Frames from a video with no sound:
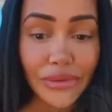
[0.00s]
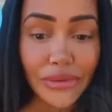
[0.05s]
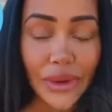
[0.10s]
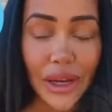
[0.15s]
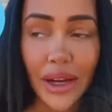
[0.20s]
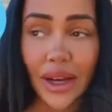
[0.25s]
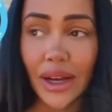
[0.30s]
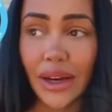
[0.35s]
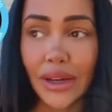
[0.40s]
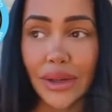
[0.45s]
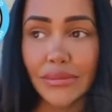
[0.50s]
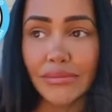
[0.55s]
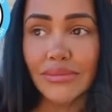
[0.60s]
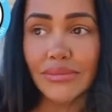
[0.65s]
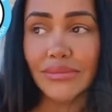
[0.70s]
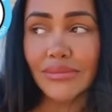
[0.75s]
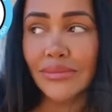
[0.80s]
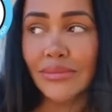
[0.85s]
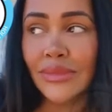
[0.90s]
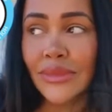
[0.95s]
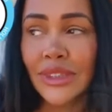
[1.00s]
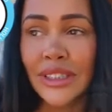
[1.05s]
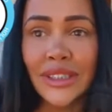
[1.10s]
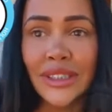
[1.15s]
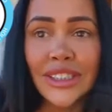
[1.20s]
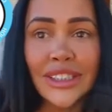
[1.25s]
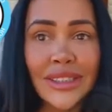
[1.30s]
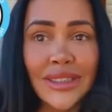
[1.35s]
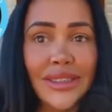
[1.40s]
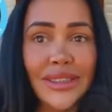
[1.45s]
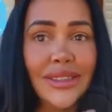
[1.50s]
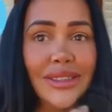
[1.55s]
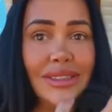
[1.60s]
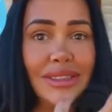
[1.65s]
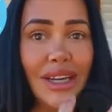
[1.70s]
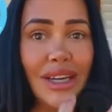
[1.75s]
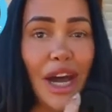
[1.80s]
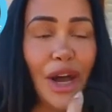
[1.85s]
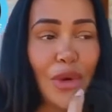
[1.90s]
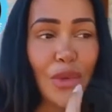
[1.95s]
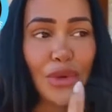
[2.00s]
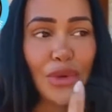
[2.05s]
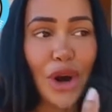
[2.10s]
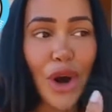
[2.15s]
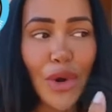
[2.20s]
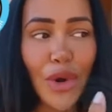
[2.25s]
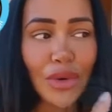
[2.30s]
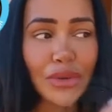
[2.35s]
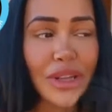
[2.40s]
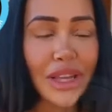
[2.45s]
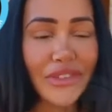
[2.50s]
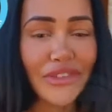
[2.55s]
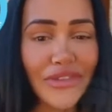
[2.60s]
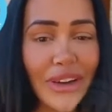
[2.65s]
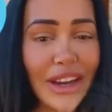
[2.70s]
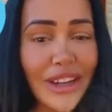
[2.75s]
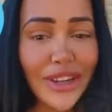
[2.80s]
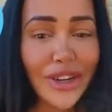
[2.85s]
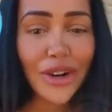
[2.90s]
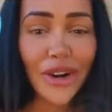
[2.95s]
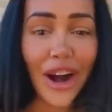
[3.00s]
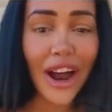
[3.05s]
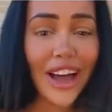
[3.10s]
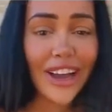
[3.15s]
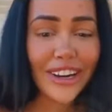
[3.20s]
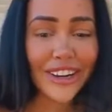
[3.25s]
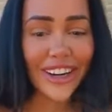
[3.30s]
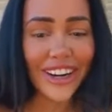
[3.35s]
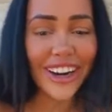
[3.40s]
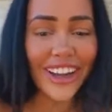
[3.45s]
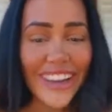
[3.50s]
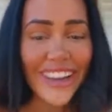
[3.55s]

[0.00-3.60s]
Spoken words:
I don't know, defend your honor,